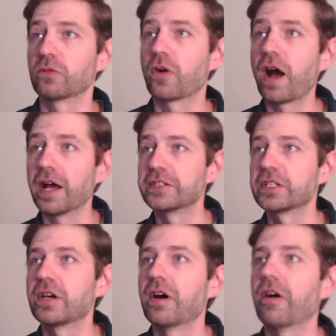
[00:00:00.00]
wrought
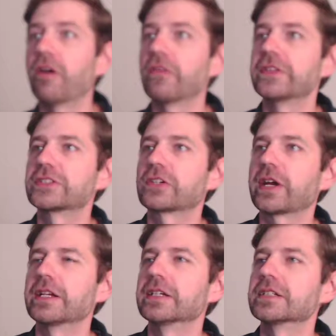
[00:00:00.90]
all this
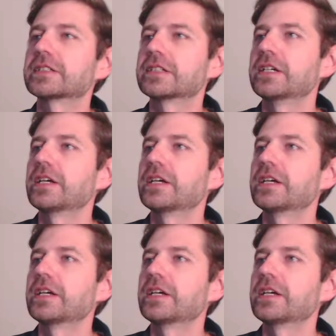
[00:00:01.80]
greatness,